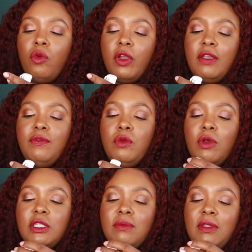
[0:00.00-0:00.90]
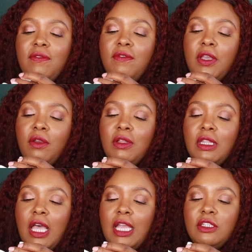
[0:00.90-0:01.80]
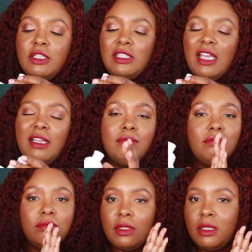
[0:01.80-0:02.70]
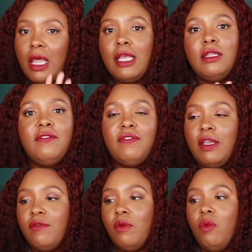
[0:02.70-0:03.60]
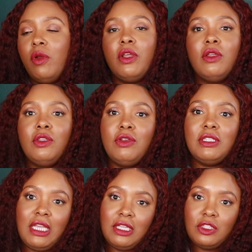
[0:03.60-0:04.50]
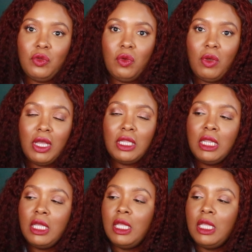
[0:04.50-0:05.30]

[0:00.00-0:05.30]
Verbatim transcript: or if you want something very light just like lightly flavored water you can take it to a 1